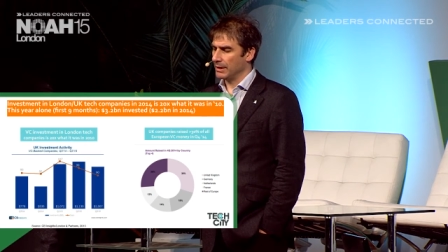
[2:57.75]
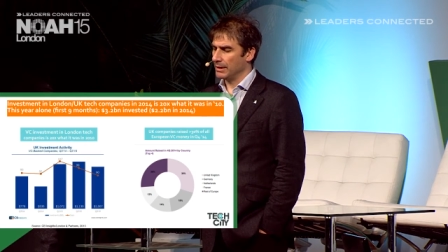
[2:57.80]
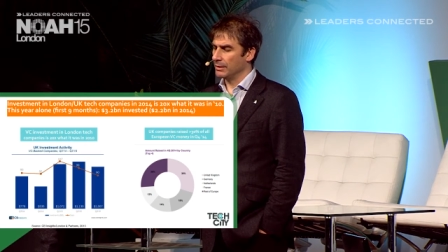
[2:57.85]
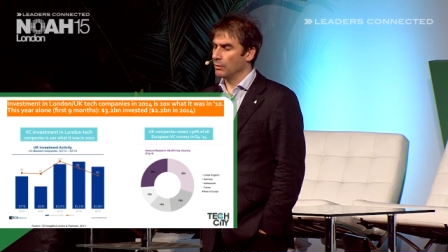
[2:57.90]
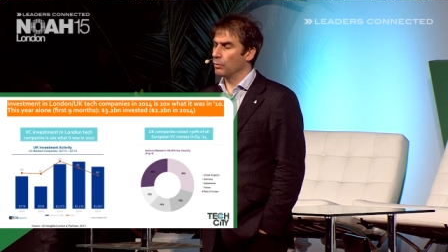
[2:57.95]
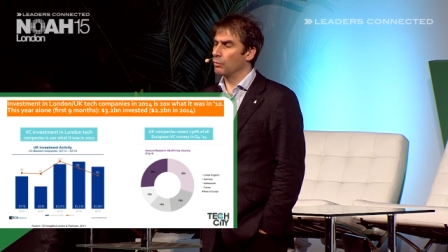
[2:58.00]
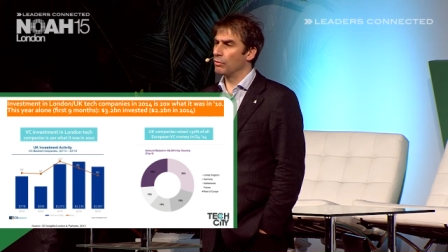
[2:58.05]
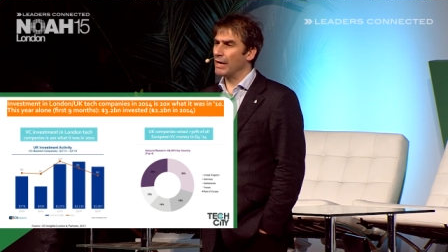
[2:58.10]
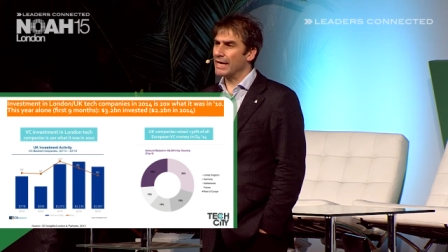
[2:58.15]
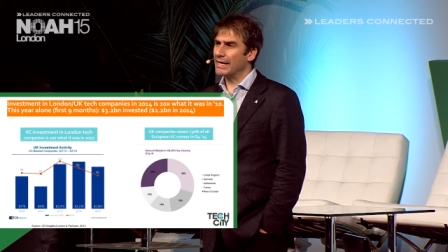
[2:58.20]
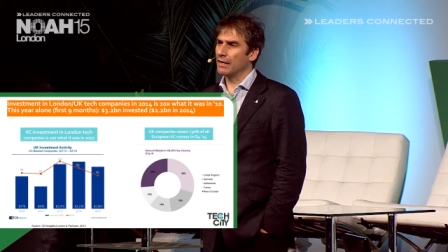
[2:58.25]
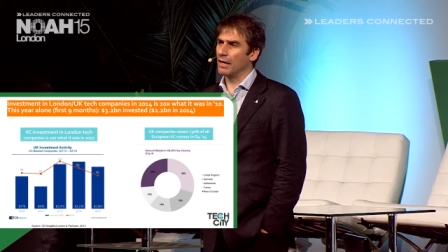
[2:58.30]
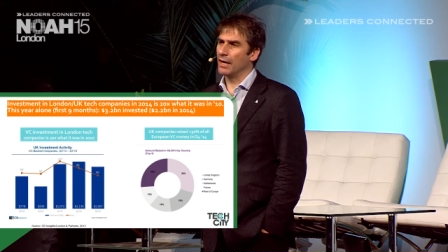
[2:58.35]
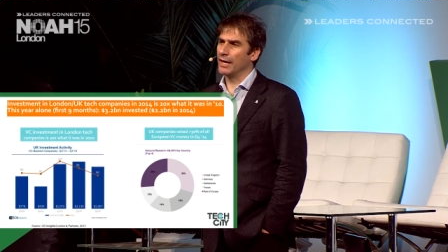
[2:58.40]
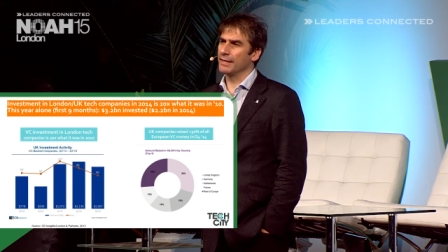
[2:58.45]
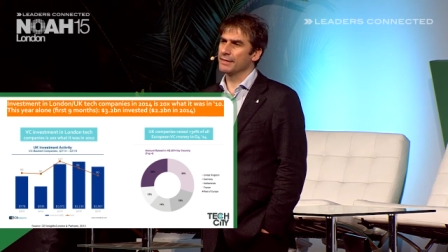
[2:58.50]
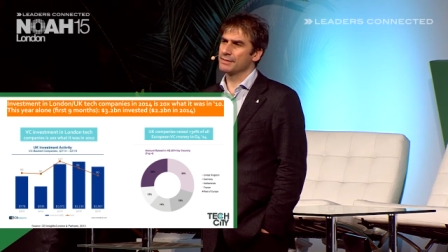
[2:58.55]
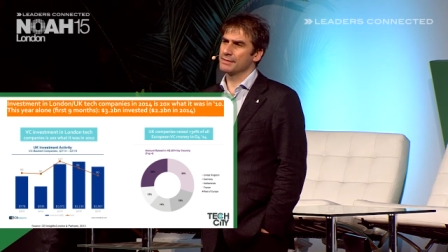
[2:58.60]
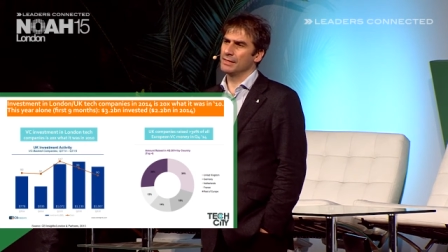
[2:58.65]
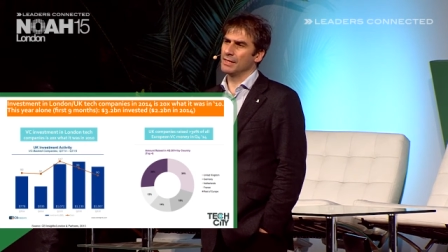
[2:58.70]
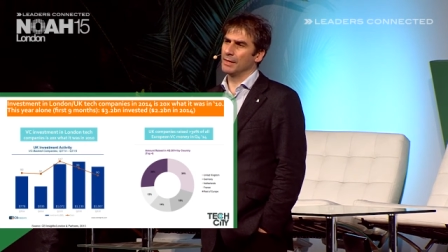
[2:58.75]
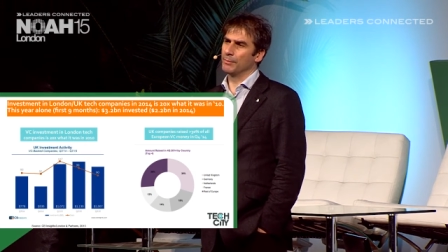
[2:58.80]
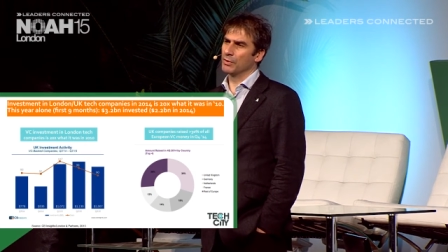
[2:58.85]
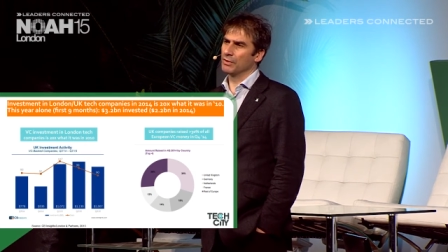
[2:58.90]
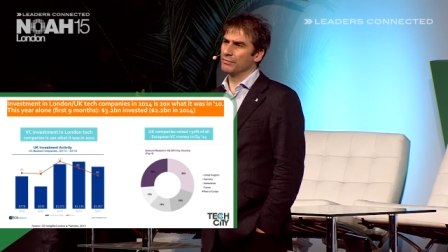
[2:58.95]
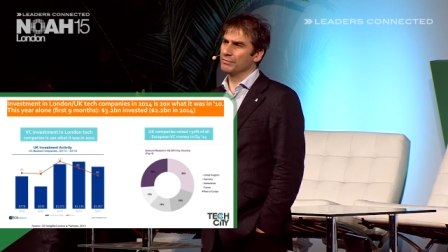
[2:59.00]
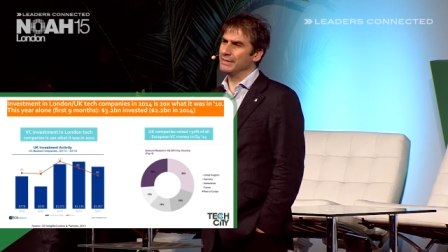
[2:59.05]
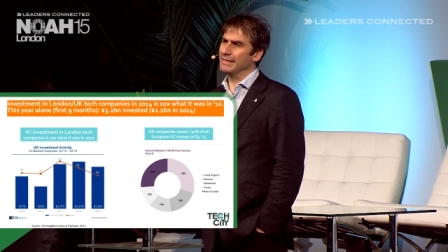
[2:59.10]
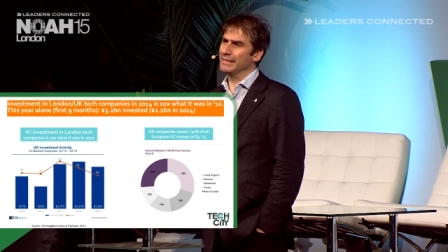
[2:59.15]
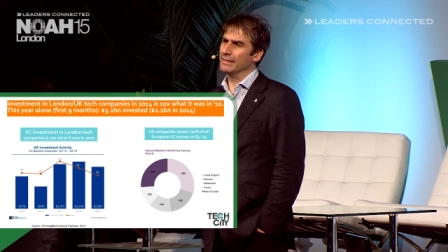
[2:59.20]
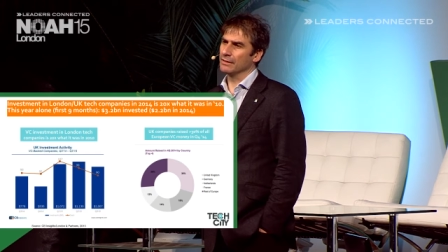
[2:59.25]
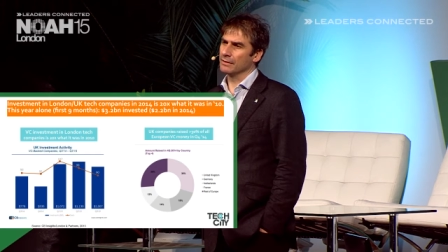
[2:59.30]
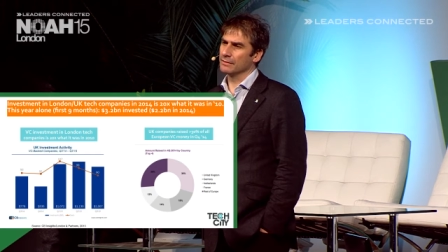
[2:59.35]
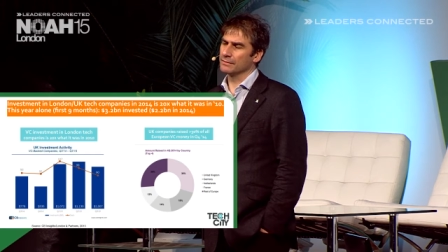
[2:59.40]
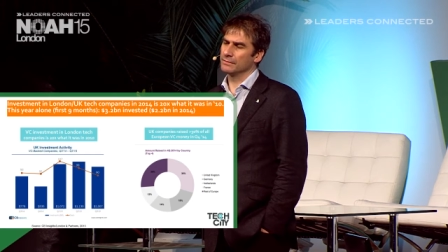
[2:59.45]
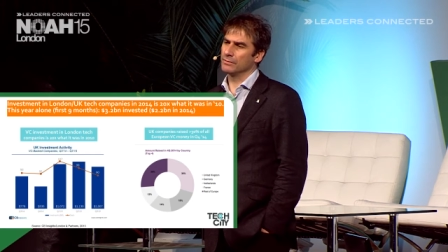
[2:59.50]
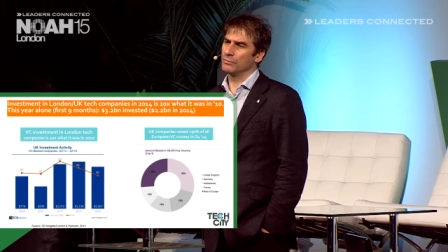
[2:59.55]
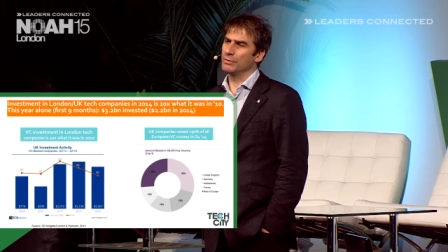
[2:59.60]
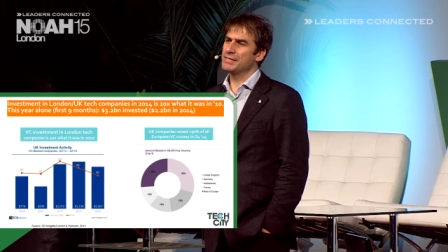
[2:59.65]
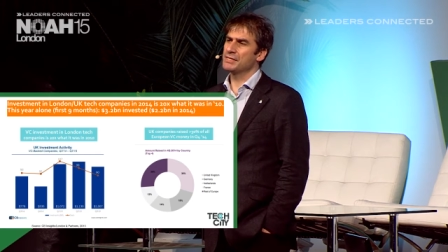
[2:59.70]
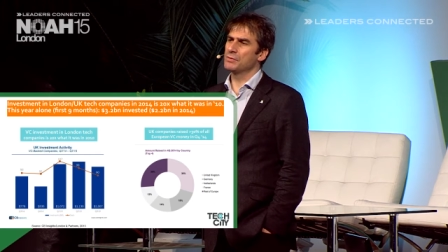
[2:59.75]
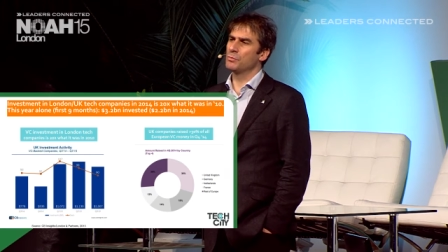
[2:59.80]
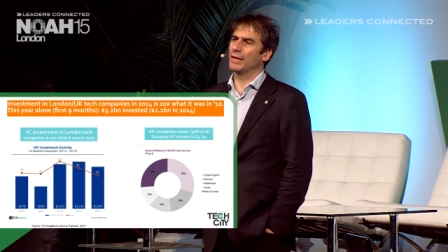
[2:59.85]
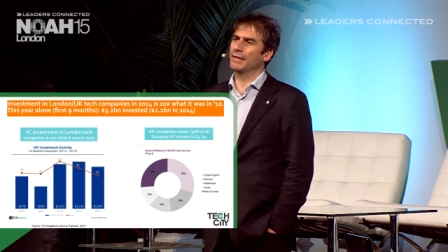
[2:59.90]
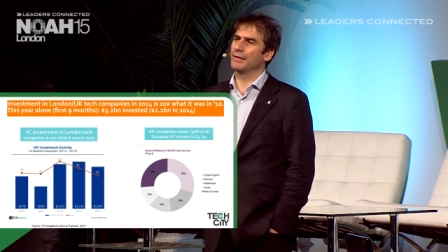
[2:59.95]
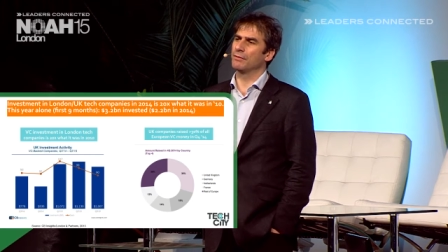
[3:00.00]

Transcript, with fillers: The red line is the number of deals. The reason why